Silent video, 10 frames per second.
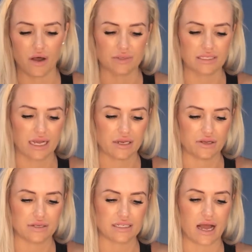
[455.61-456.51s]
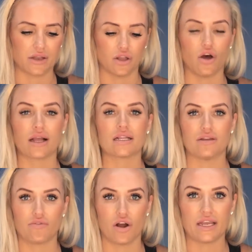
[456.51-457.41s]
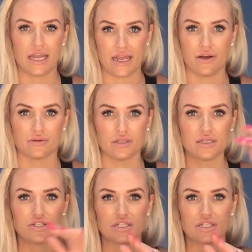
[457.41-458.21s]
I would say to you, it's unlikely right now.